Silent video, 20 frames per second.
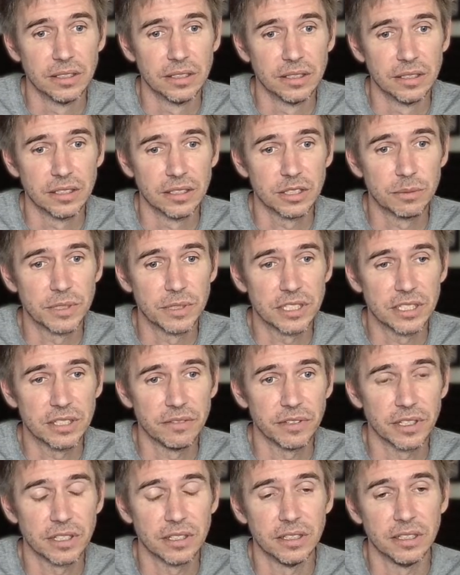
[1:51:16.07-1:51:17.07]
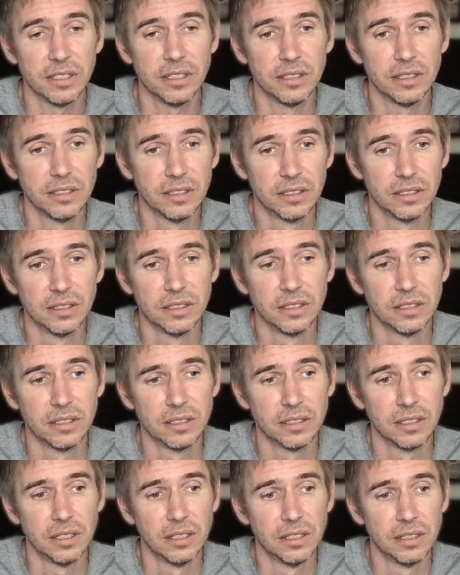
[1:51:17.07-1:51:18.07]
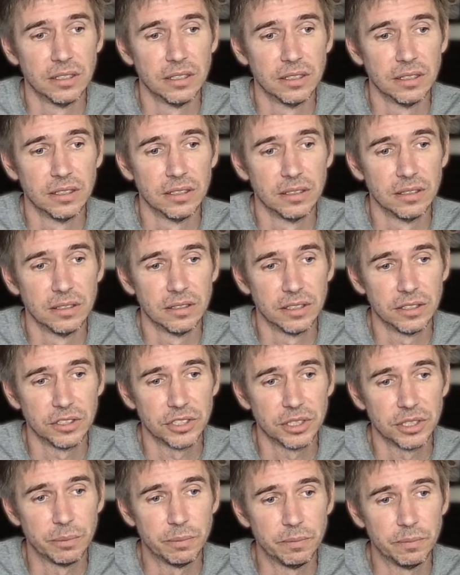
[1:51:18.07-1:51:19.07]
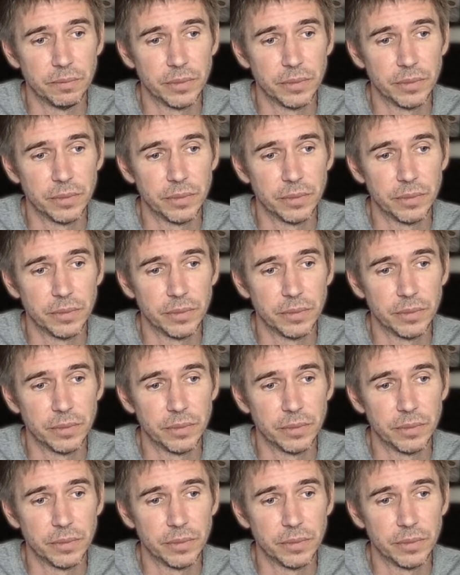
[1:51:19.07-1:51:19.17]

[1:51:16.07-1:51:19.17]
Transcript: specifically. This should